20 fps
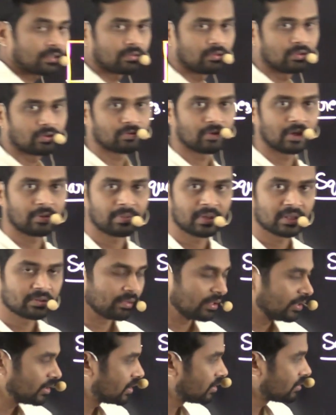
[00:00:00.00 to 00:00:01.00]
2 square plus
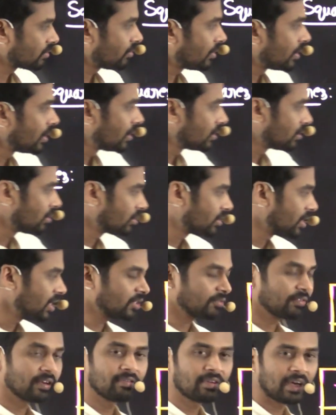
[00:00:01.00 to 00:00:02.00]
1. So
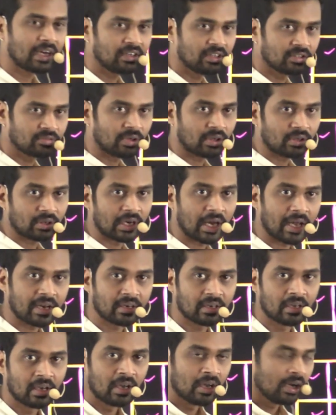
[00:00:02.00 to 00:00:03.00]
3 square value is what?
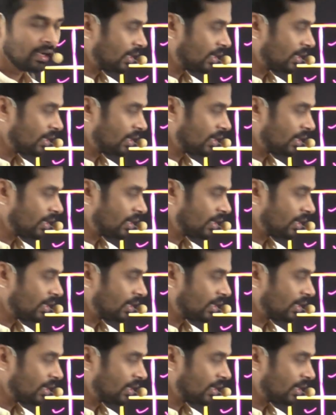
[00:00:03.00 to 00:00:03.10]
9.